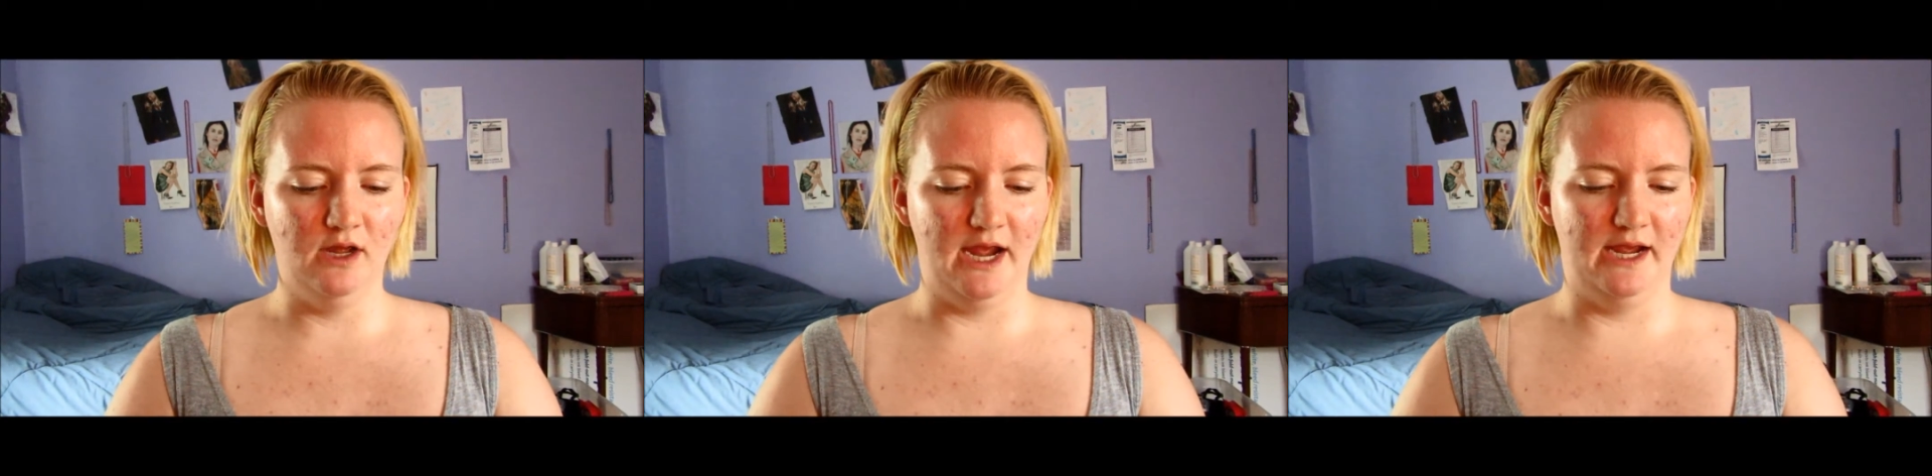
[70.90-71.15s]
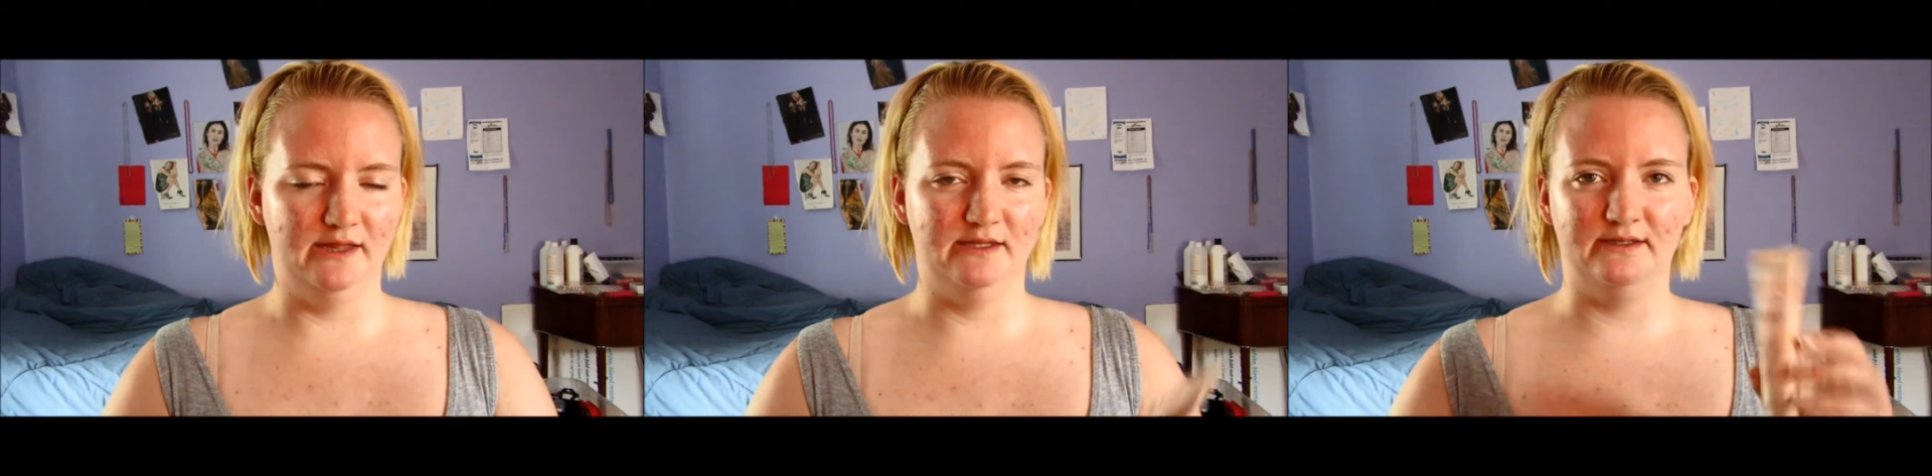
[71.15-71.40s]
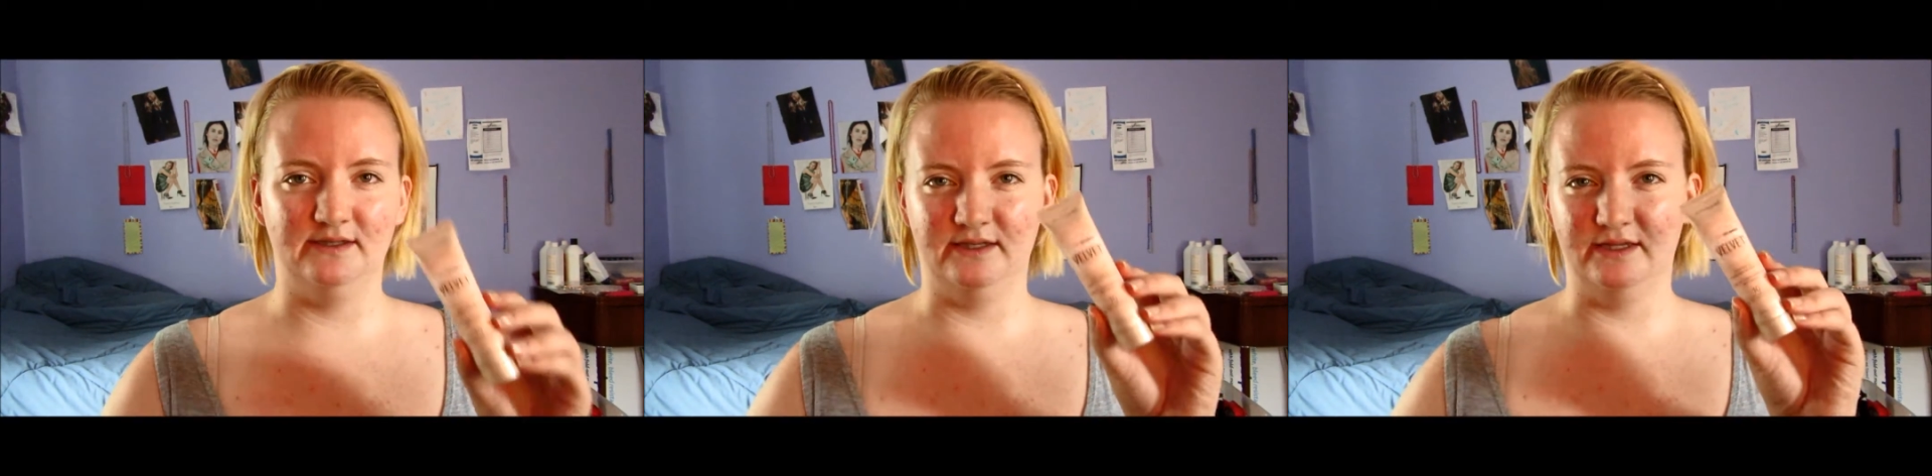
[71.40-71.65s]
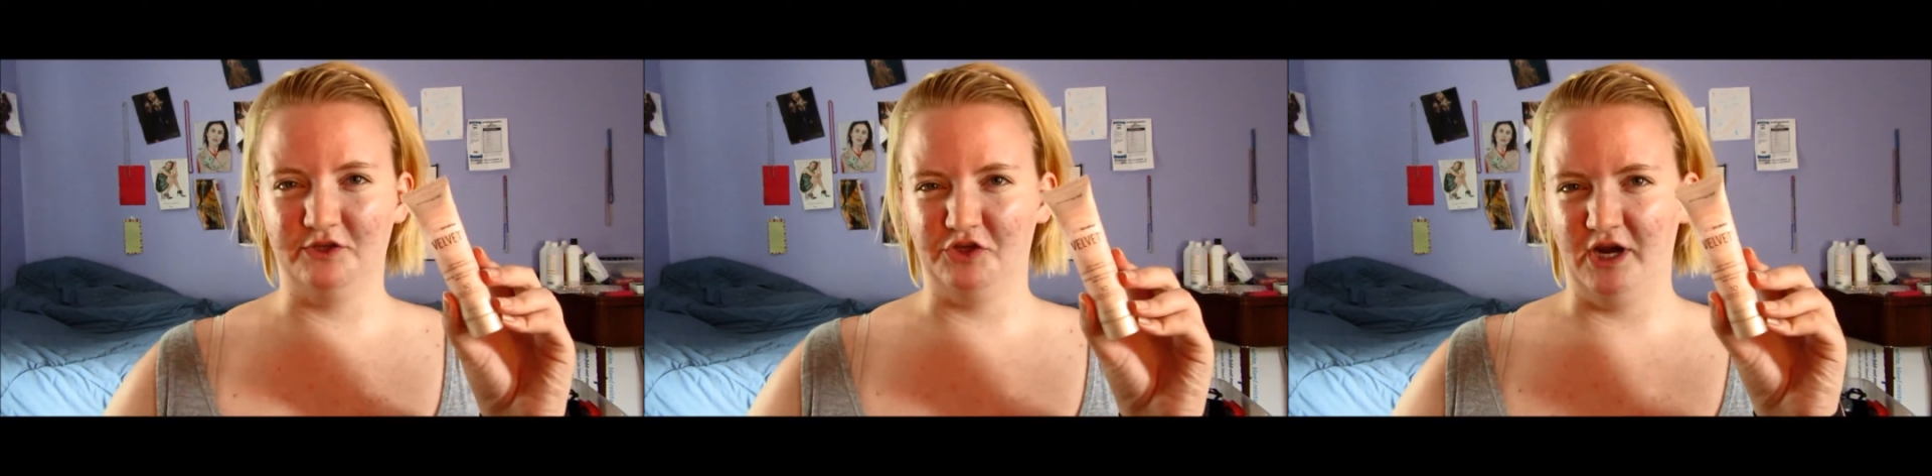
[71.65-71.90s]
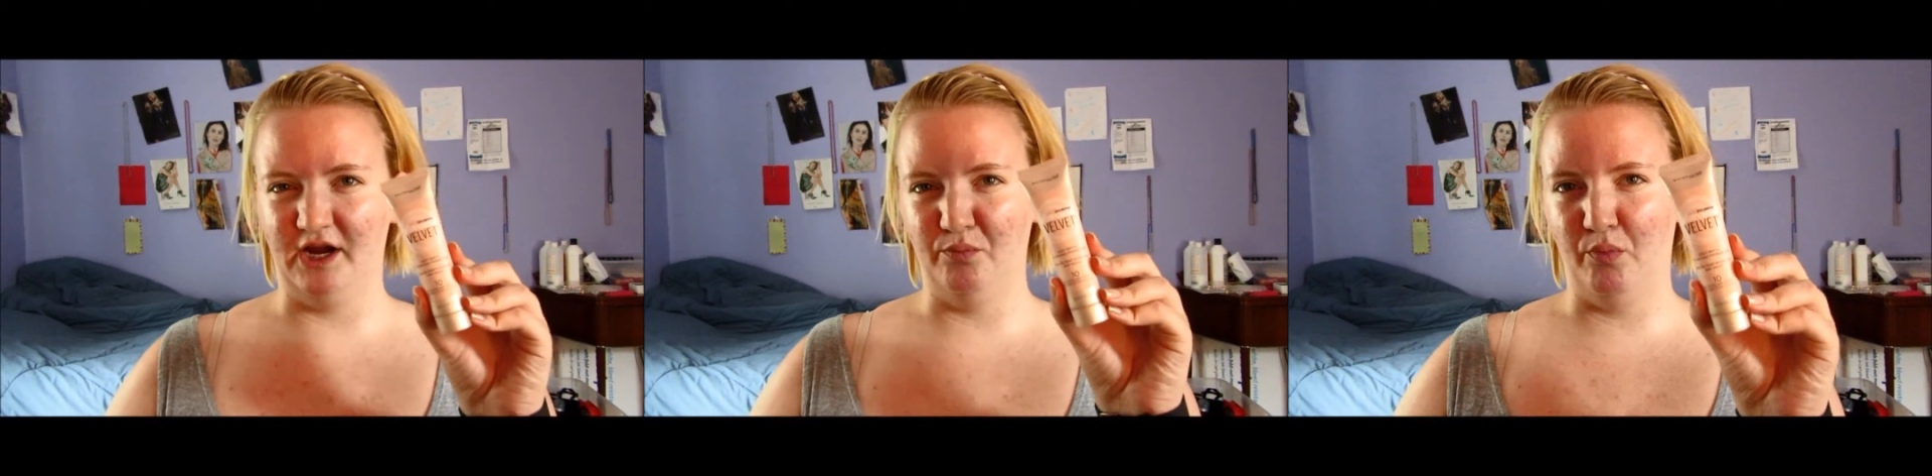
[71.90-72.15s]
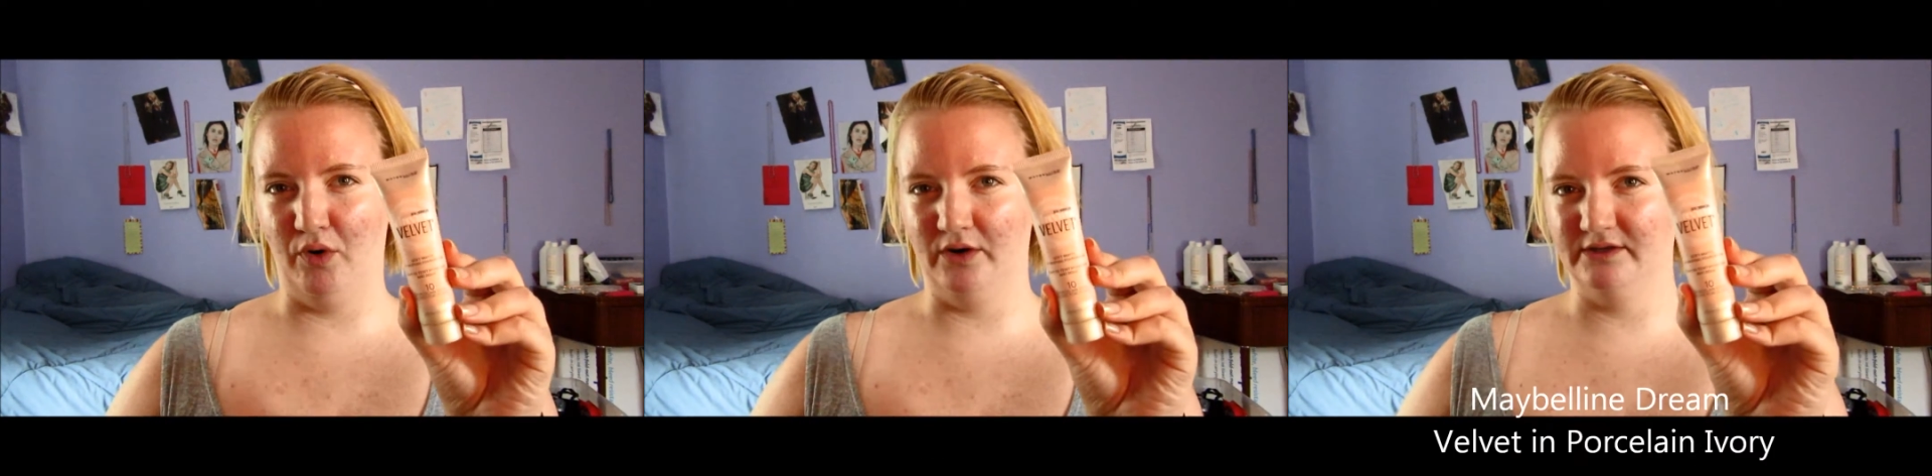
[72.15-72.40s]
And this is in the shade
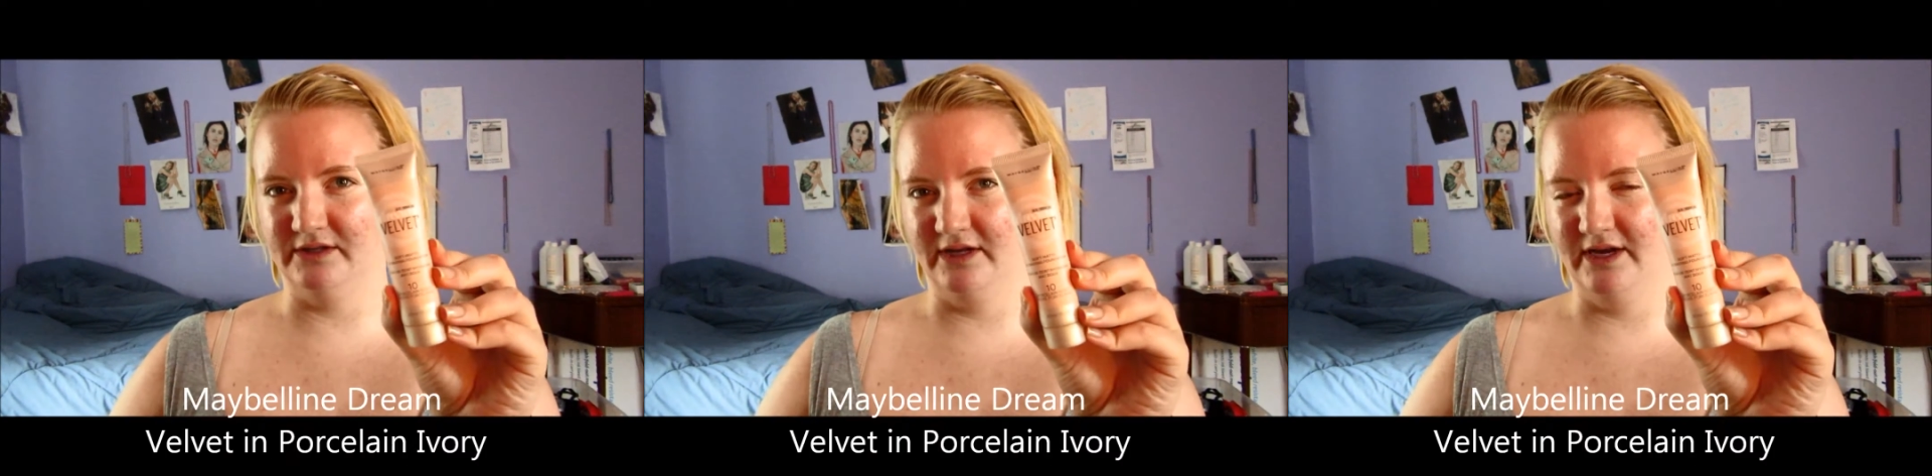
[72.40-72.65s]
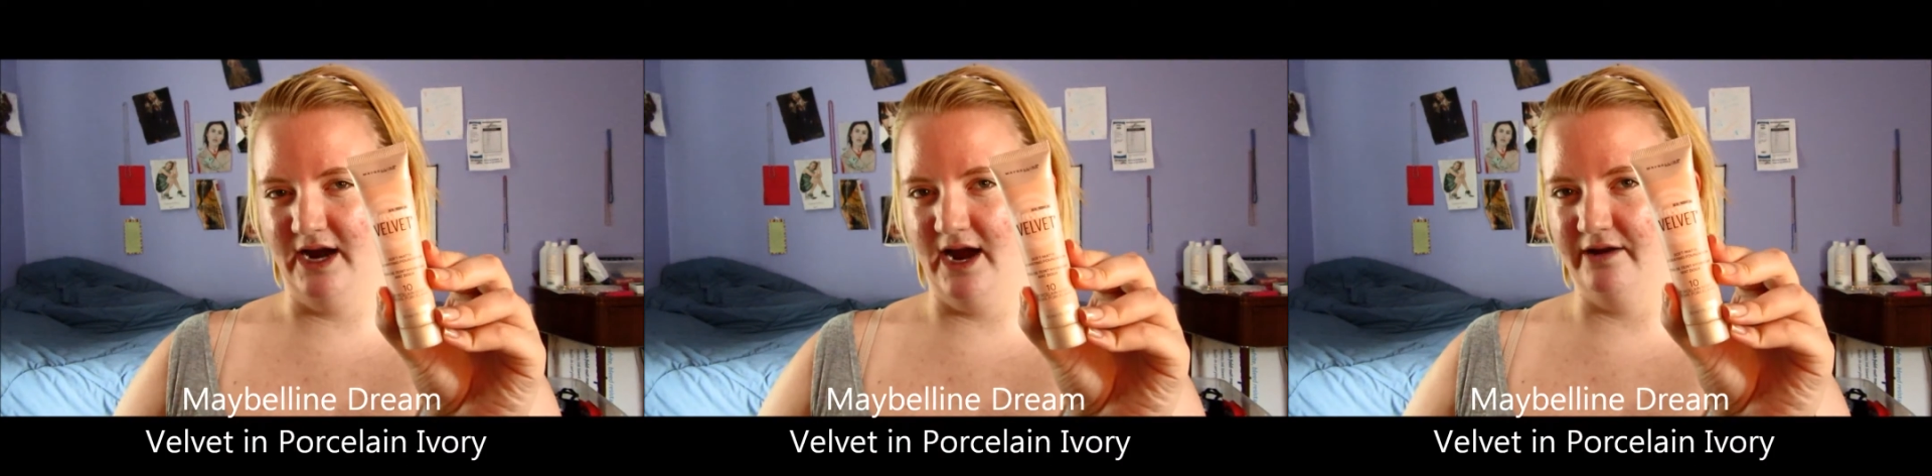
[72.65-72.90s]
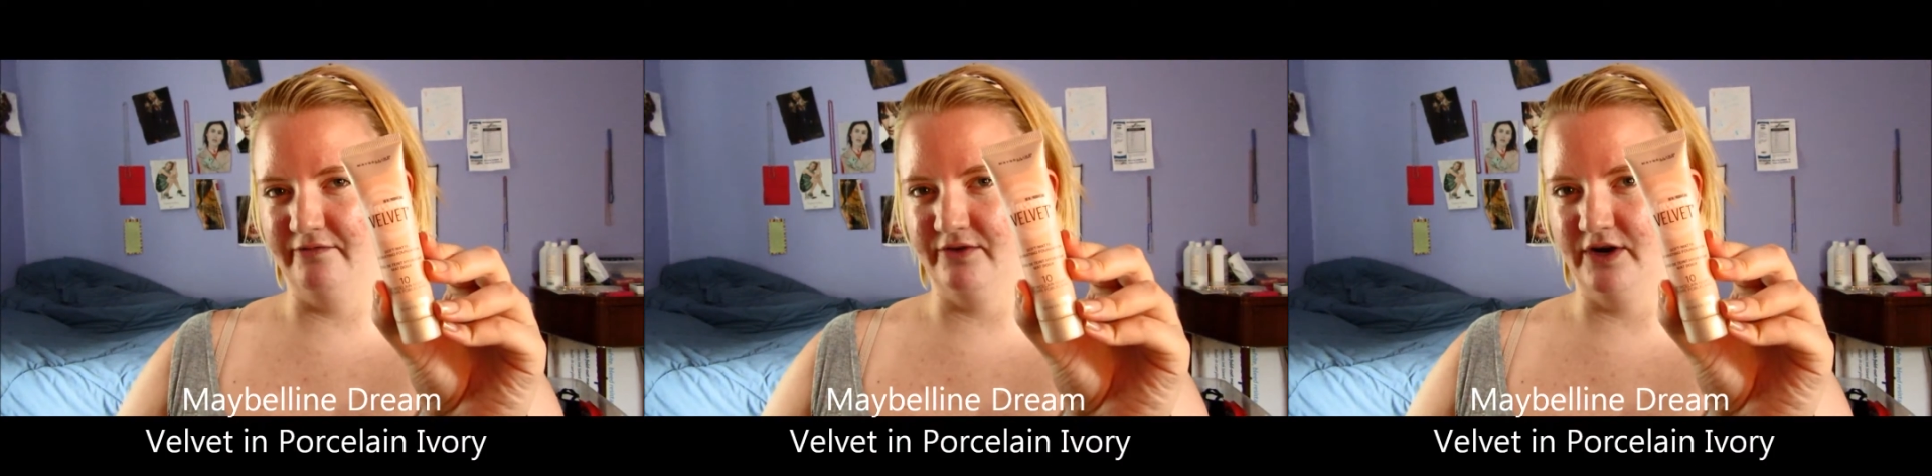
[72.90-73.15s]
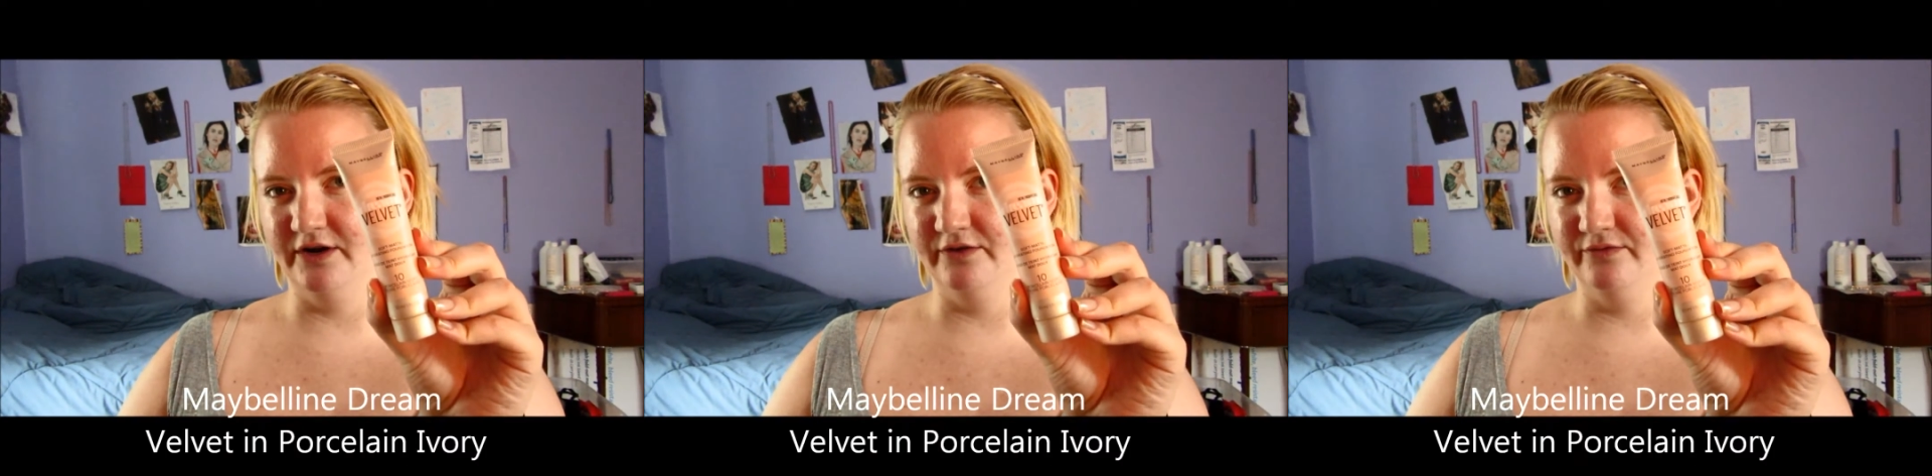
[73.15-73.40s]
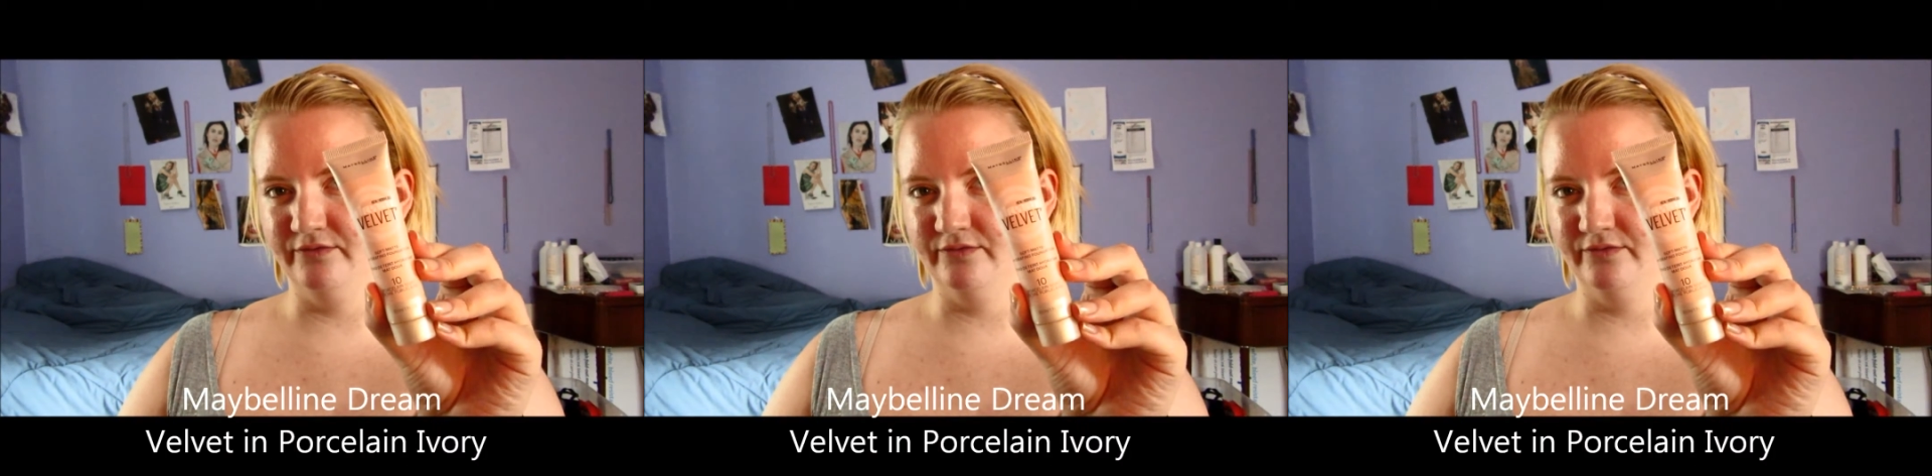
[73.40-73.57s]
Porcelain Ivory.